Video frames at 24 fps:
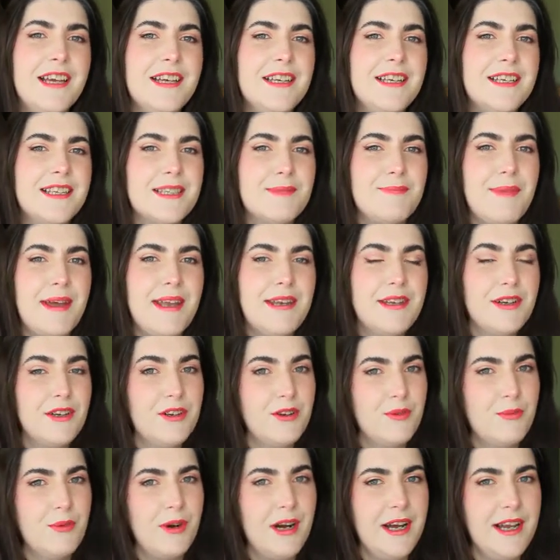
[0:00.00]
spent a
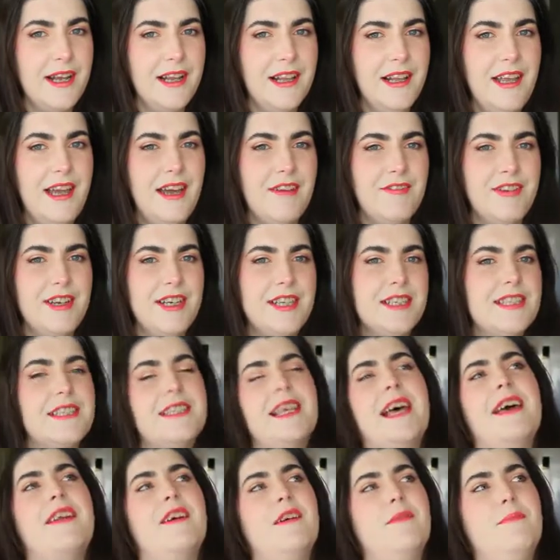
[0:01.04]
good while having to
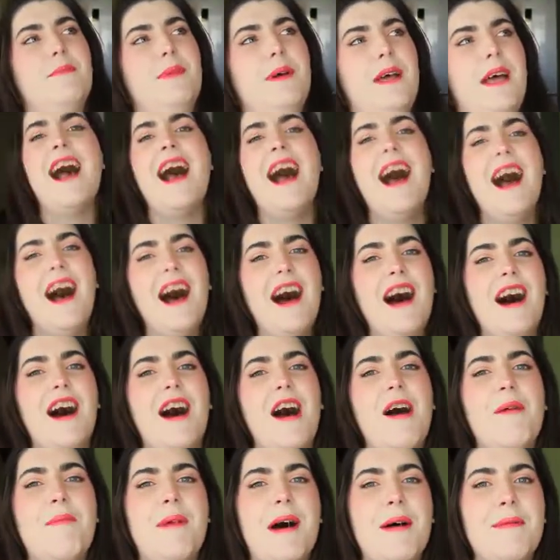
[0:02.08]
set up.
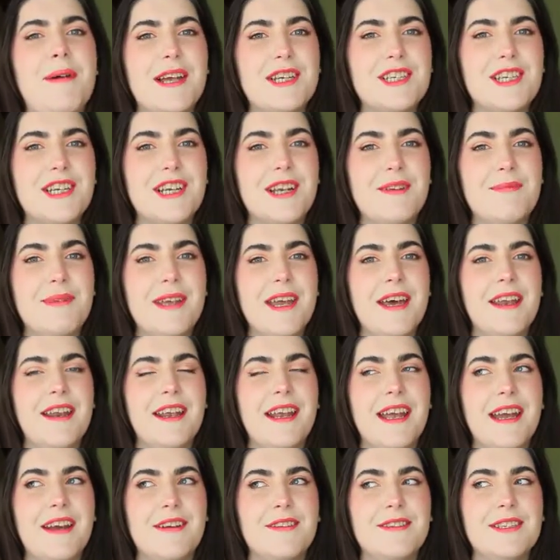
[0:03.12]
I'm actually going to be
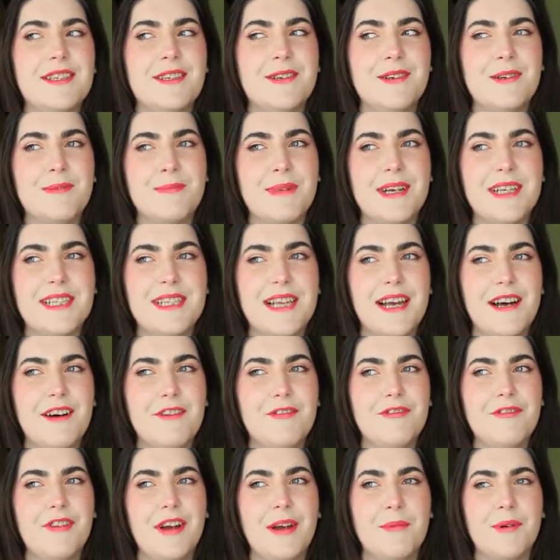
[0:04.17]
heading out soon
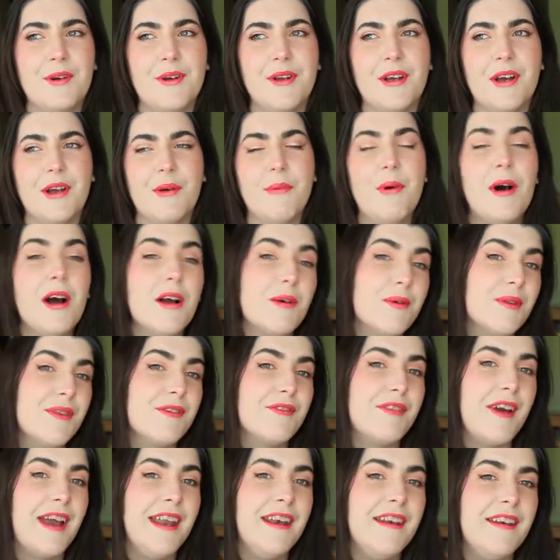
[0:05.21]
myself. I'm going on a walk with a
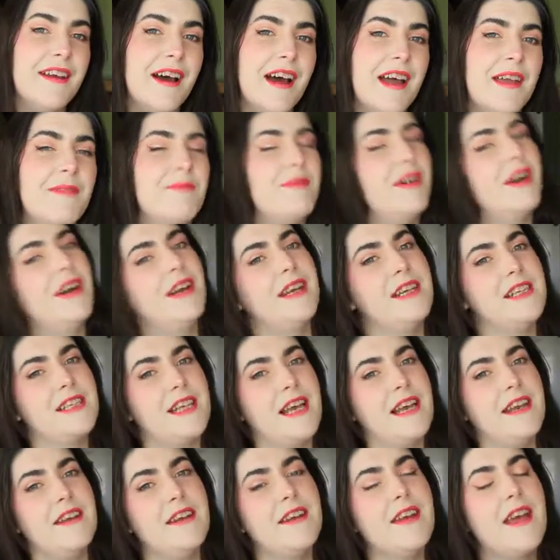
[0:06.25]
friend. I'm very
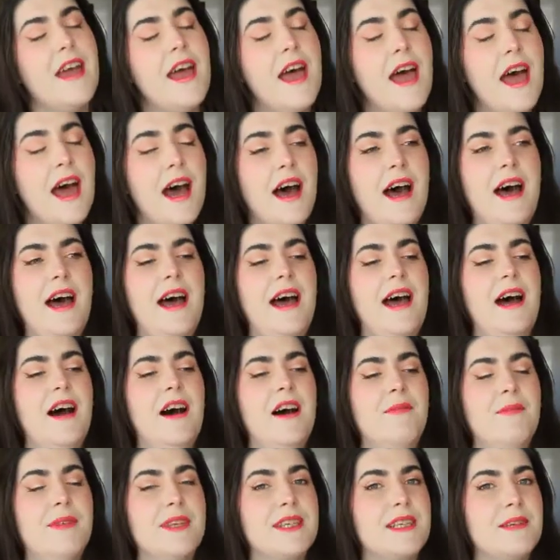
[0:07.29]
excited.
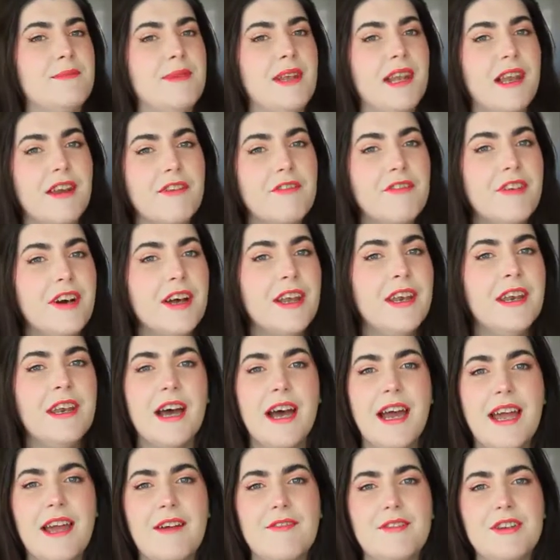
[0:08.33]
This could be a lot of fun.
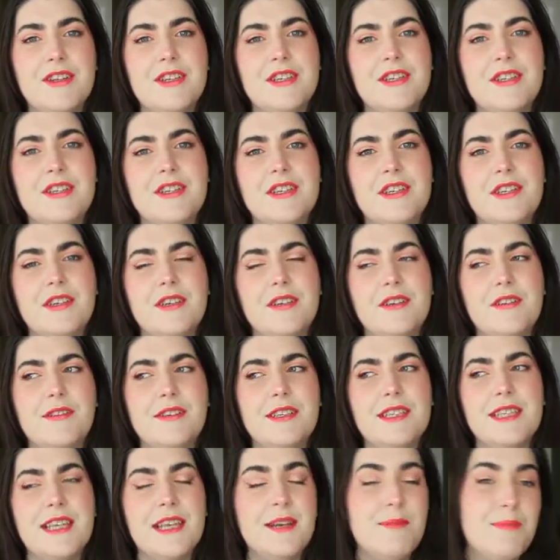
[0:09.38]
I haven't
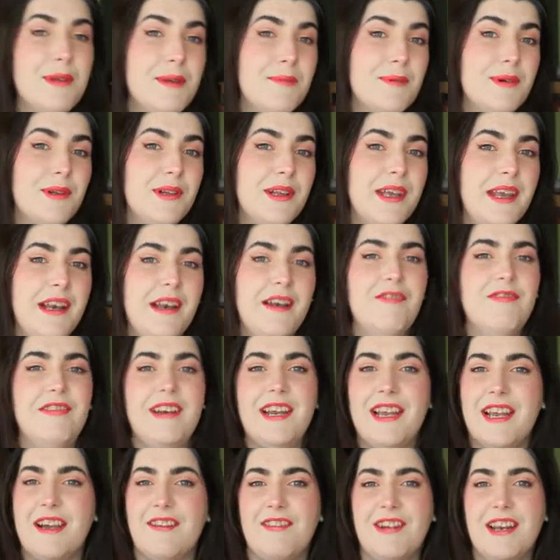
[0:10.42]
seen people in a
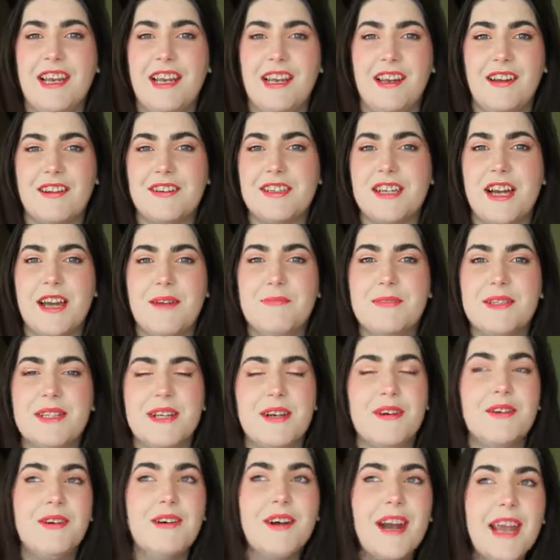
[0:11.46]
really long time,
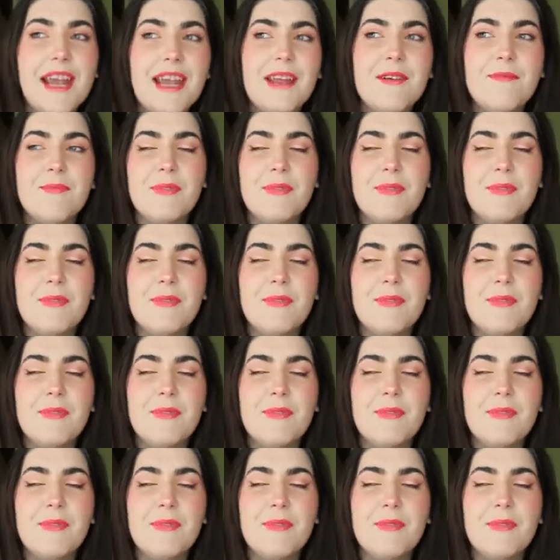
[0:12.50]
so hooray.